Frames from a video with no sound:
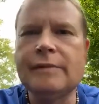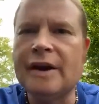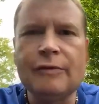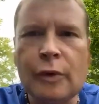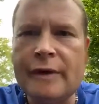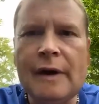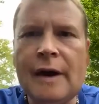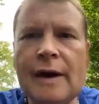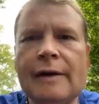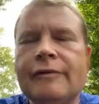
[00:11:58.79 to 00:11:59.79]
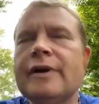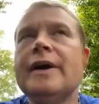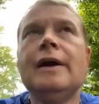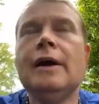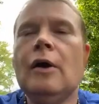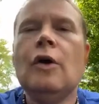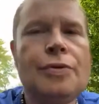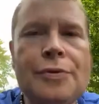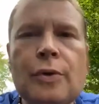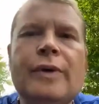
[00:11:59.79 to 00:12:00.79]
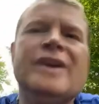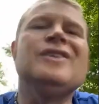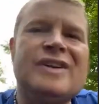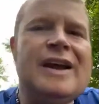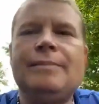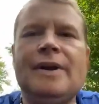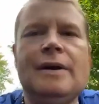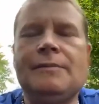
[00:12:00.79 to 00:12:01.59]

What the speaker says: 8:45 through until 10 p.m.